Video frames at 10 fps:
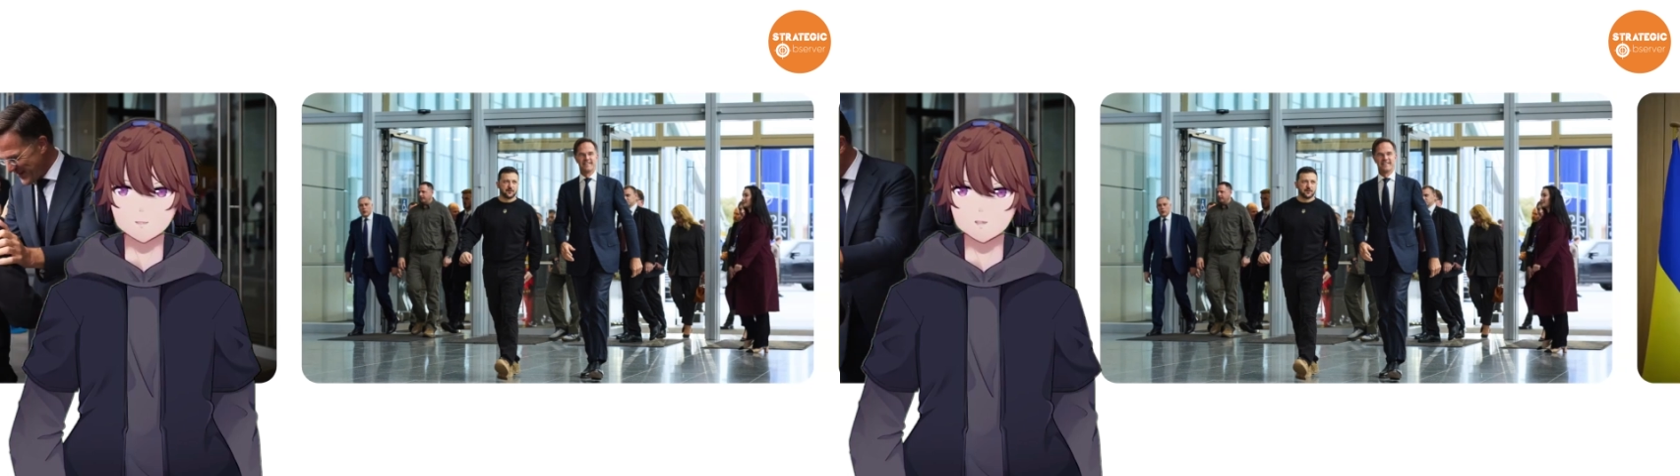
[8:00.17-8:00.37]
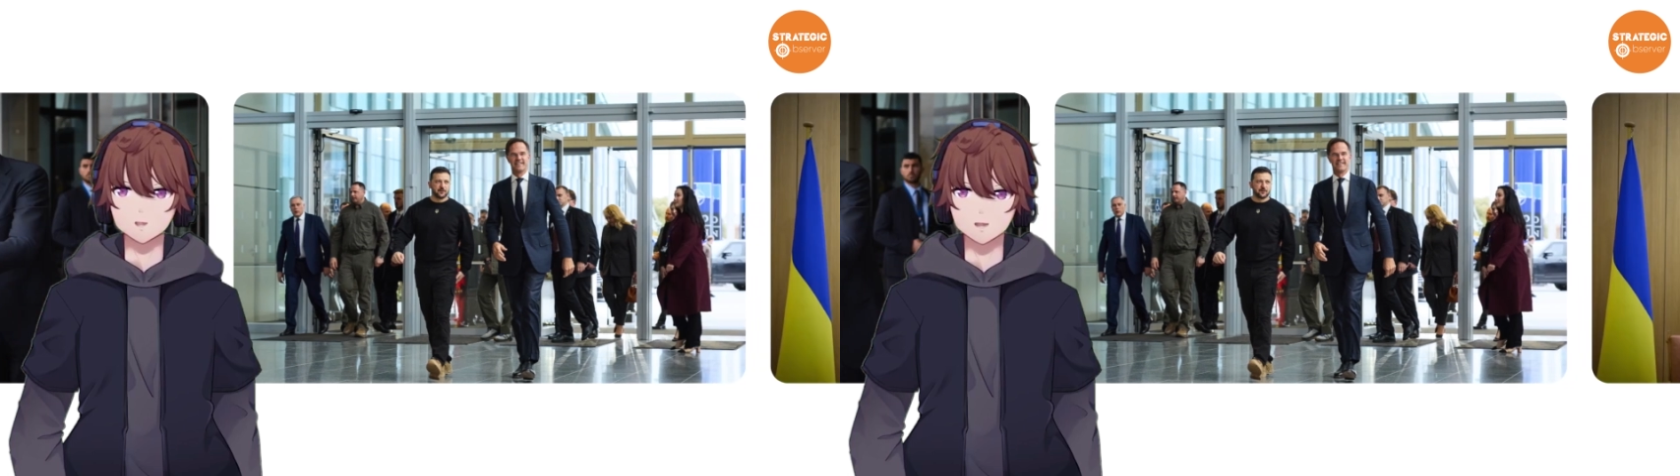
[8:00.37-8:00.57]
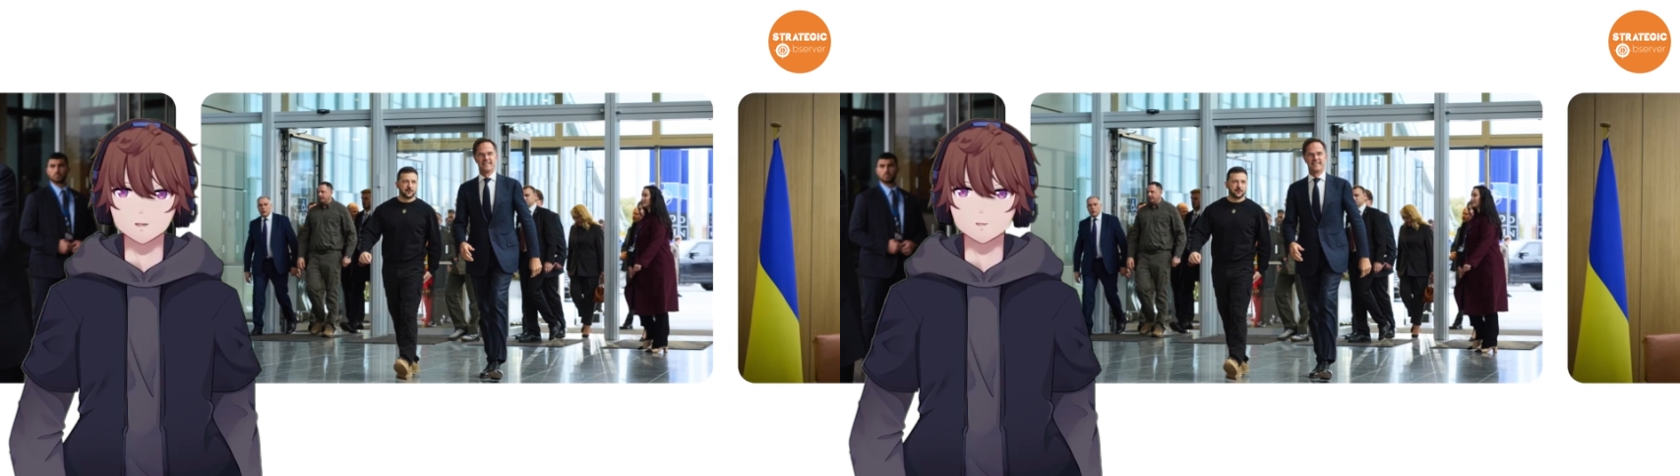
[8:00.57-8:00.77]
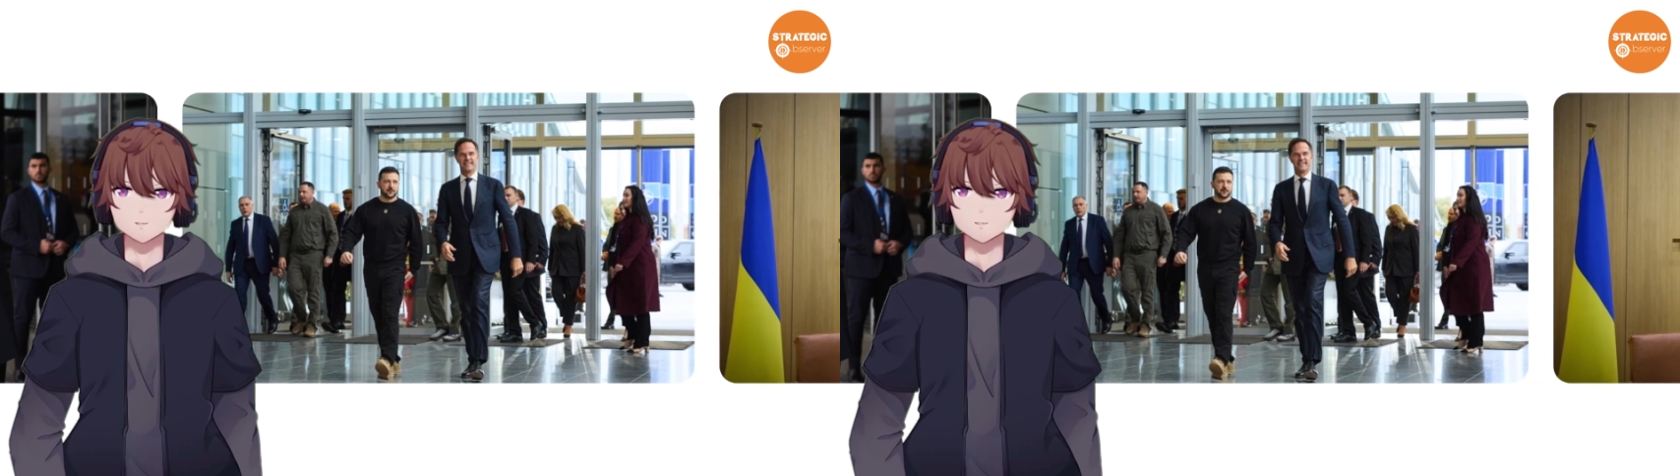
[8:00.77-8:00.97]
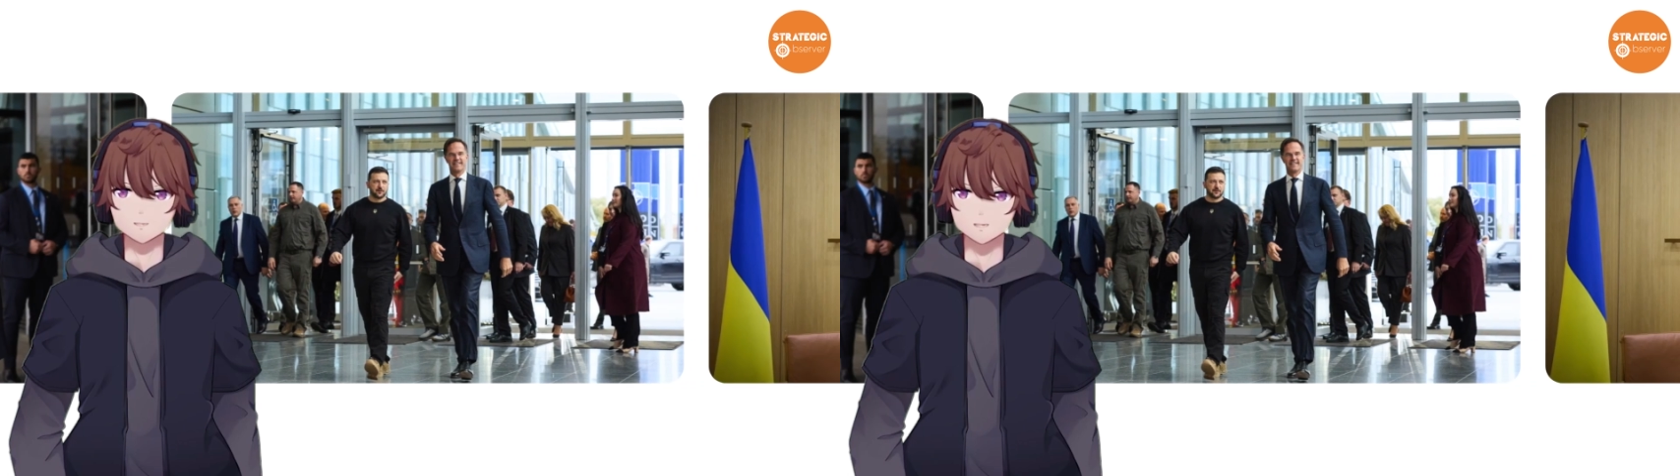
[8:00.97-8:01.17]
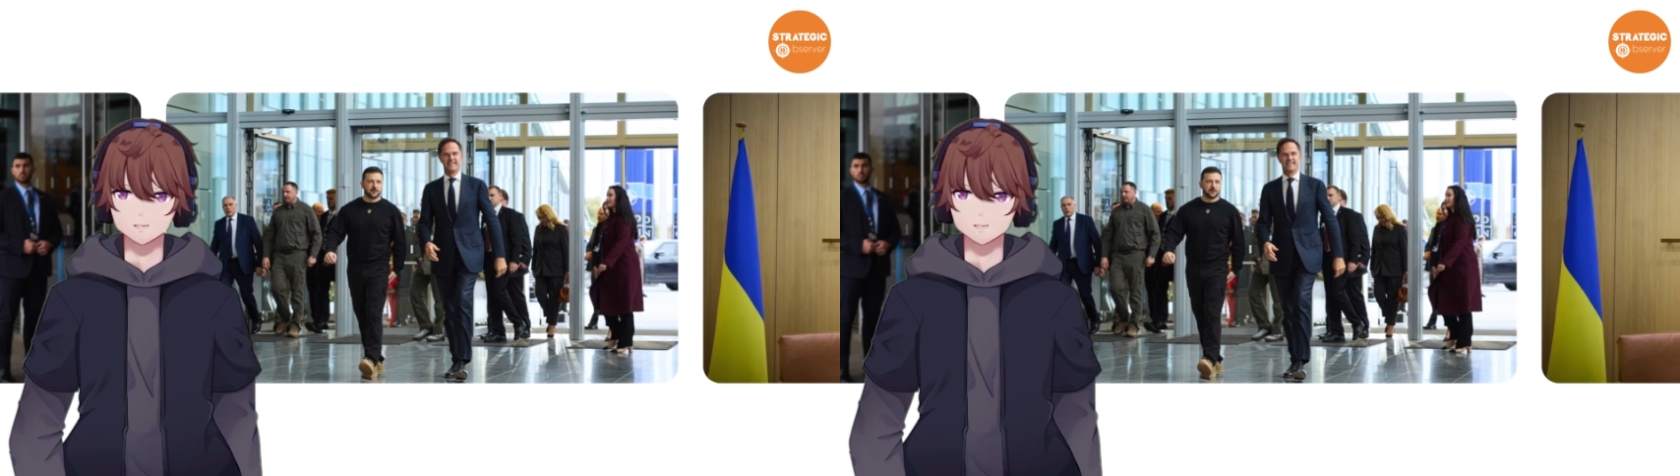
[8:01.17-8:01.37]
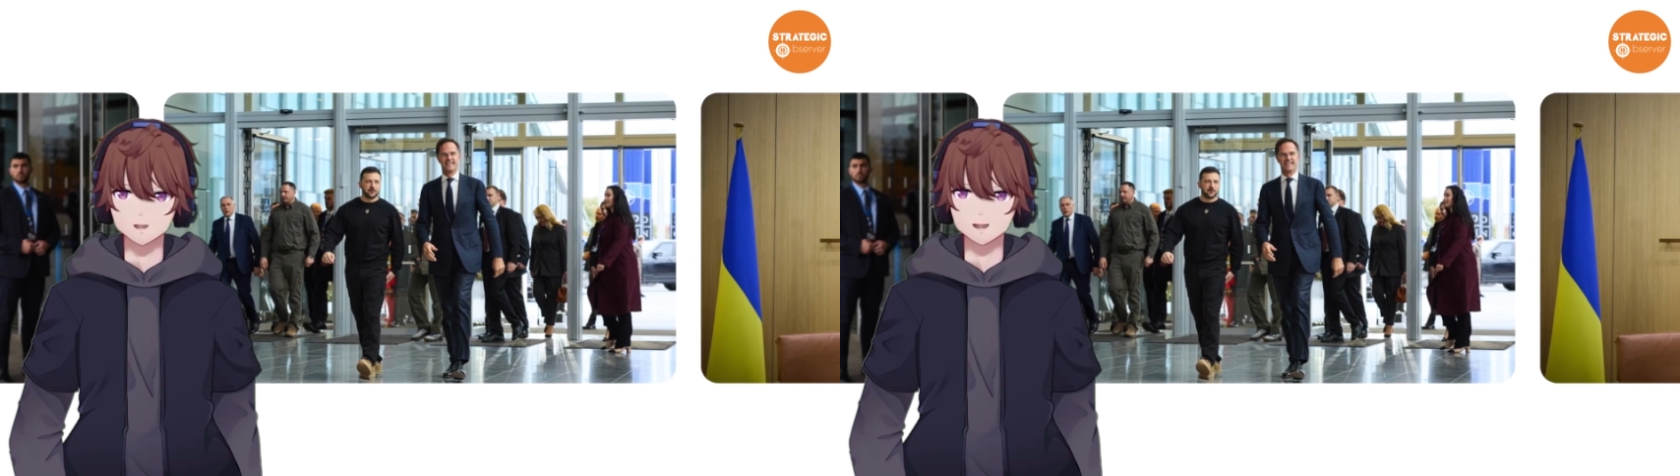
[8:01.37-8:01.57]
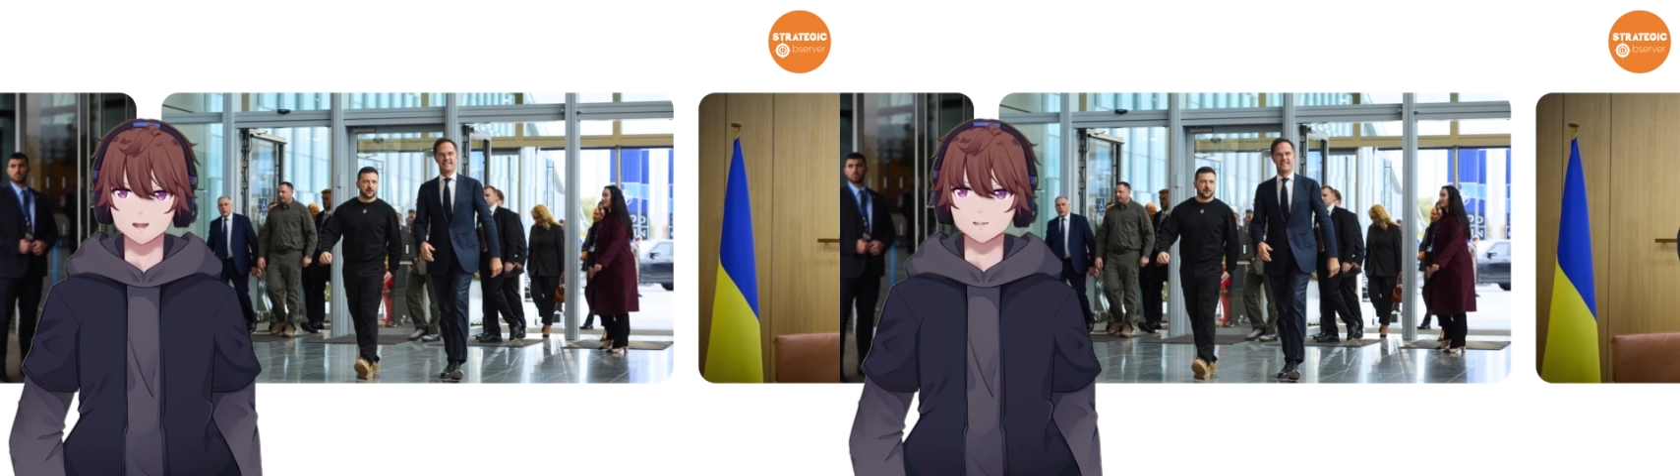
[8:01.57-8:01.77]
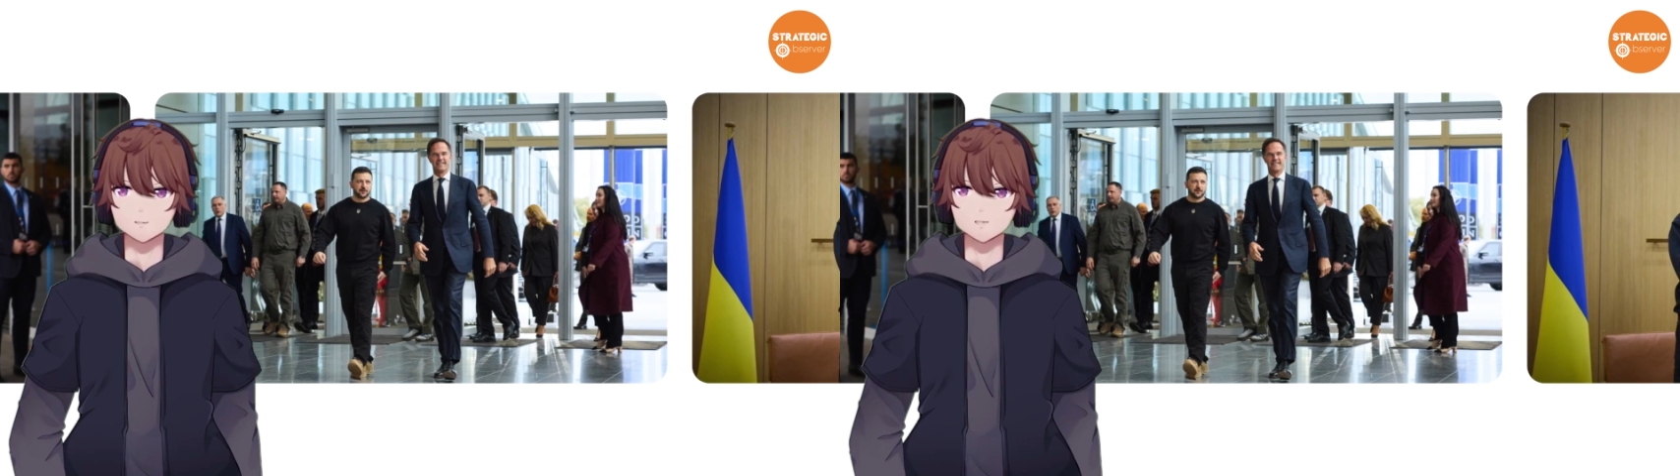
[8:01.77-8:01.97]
Zelensky's attitude is that